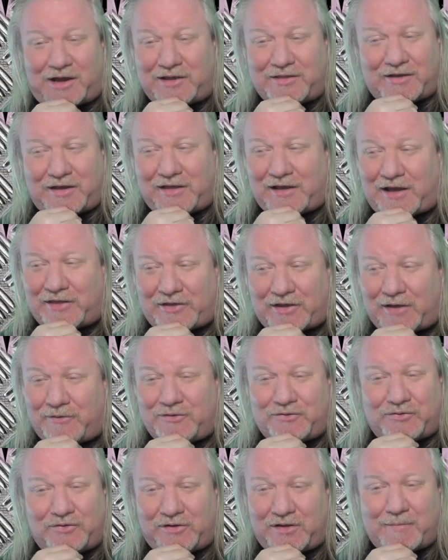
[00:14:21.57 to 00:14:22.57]
I thought it
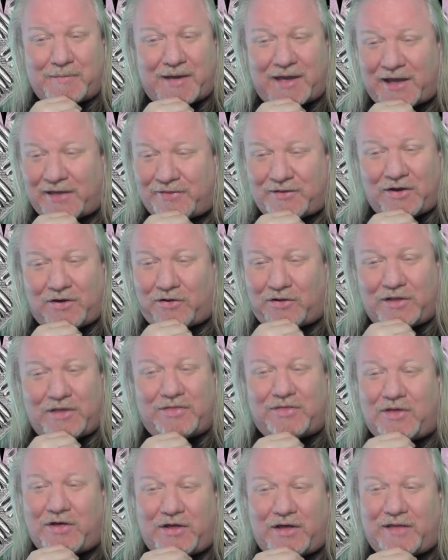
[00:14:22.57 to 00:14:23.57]
was really bad. The
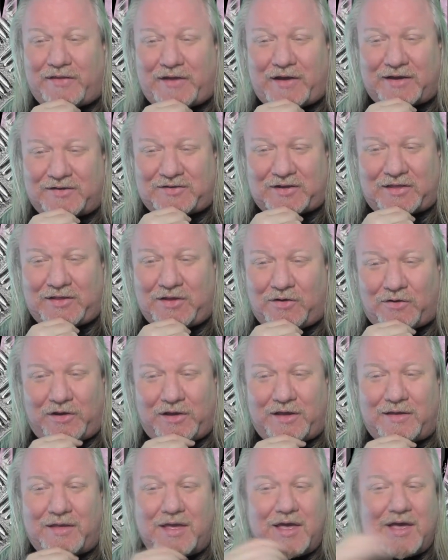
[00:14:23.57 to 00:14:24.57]

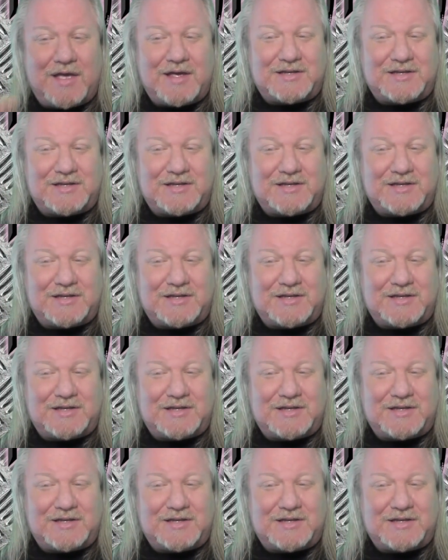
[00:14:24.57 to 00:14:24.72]
only